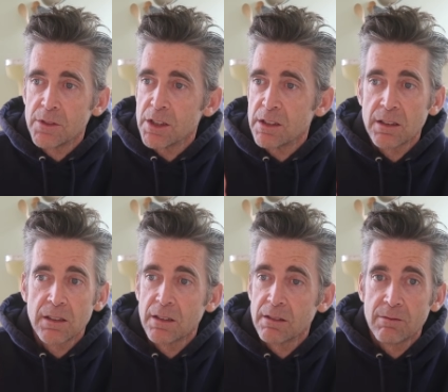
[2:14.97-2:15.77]
just
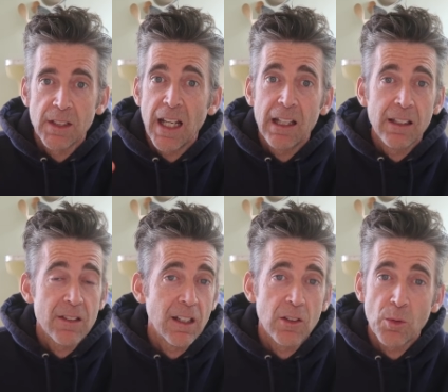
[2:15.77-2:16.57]
yeah,
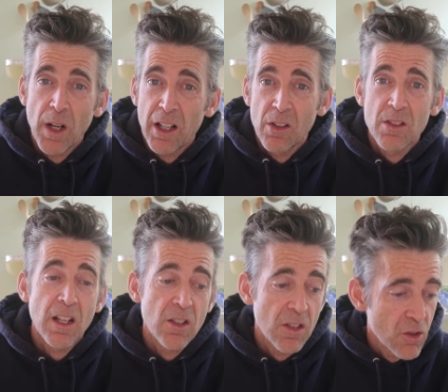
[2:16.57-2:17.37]
listening to records
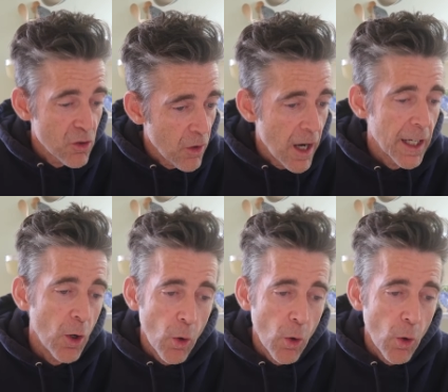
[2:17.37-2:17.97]
and just trying